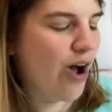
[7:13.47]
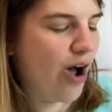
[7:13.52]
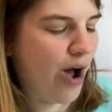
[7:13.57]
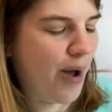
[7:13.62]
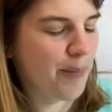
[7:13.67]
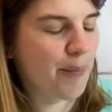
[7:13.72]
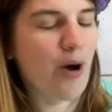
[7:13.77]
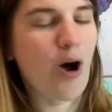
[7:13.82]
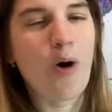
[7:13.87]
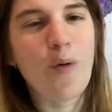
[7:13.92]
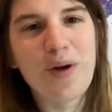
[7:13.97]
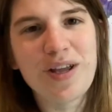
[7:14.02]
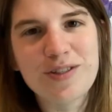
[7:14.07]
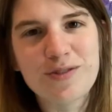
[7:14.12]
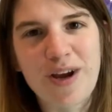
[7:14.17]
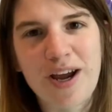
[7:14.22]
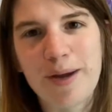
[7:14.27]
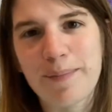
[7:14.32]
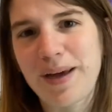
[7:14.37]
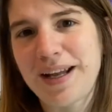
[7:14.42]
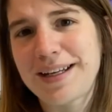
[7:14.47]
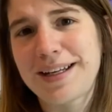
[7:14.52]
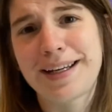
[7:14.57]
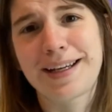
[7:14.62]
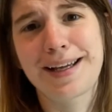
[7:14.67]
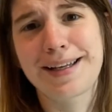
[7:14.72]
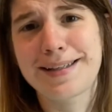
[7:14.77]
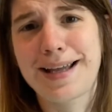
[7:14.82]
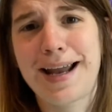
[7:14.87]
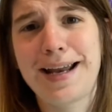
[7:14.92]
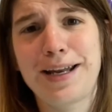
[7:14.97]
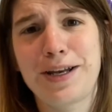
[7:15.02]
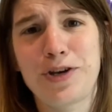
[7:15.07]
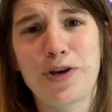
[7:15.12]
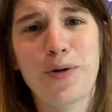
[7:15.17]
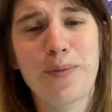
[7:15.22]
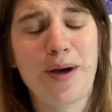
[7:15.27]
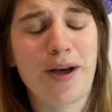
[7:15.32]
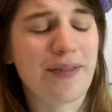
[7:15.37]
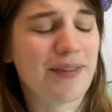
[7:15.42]
I'm always recommending because I didn't know
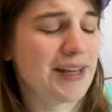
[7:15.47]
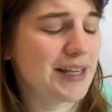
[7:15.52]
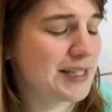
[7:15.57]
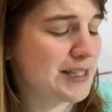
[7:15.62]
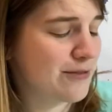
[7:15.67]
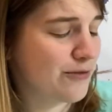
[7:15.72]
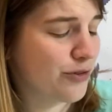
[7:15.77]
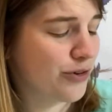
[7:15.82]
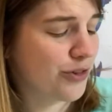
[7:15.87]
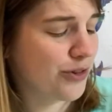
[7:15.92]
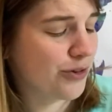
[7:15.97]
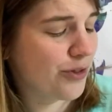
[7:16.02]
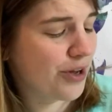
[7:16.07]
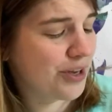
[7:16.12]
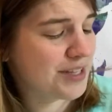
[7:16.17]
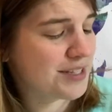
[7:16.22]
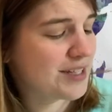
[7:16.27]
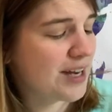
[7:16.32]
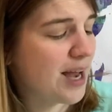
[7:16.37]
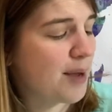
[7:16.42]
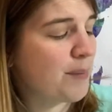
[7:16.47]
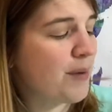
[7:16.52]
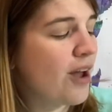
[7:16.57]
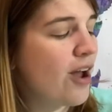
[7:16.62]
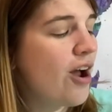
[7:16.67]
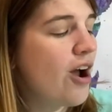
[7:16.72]
about these for the longest time,